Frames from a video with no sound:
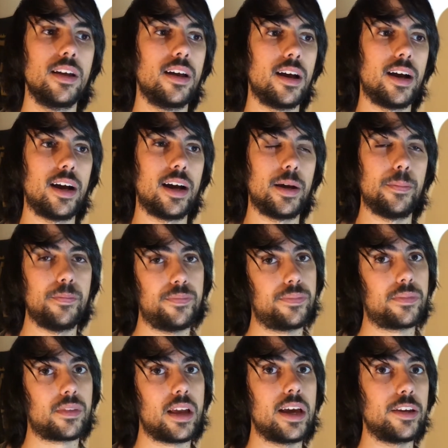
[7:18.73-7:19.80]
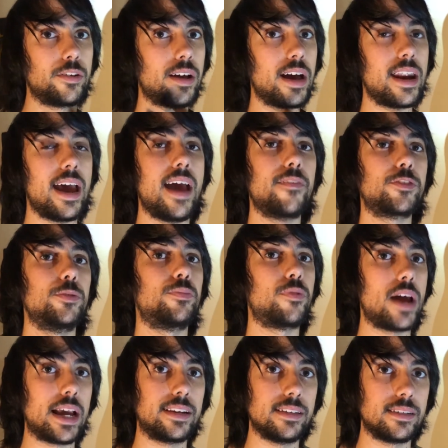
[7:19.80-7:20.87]
Um, and you gotta have to
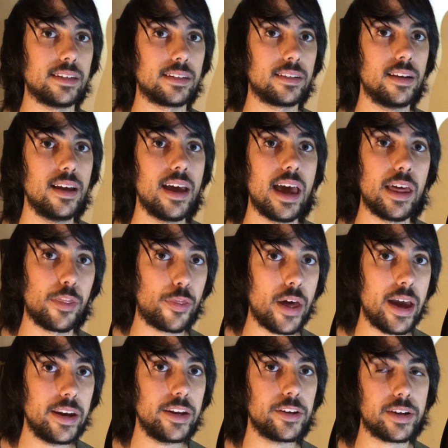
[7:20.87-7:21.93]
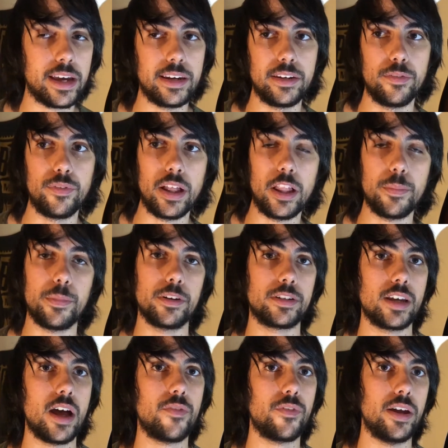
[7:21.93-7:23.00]
practice it. And then you can develop
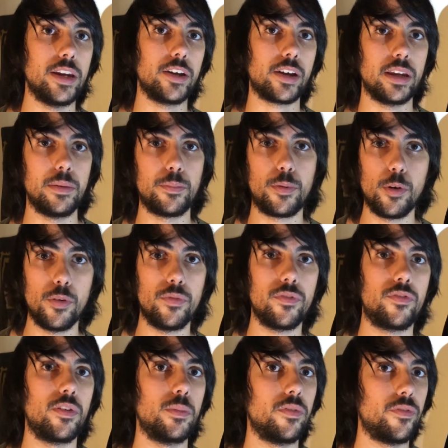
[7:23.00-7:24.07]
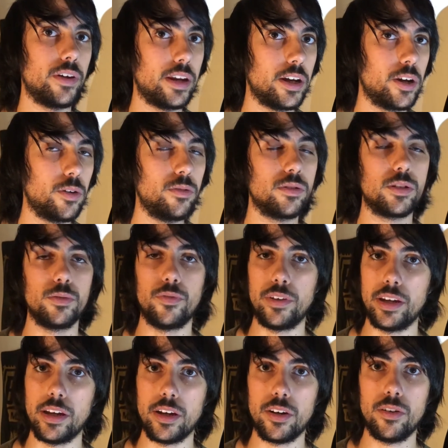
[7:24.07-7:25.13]
yourself and you can improve from a video to
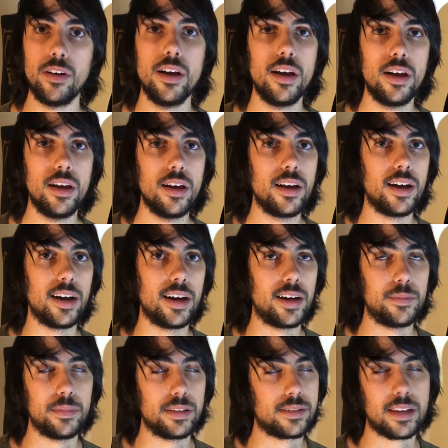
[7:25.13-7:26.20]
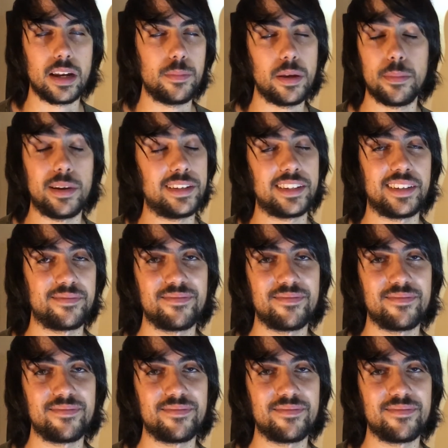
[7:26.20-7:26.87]
video. Um, it's gonna be amazing.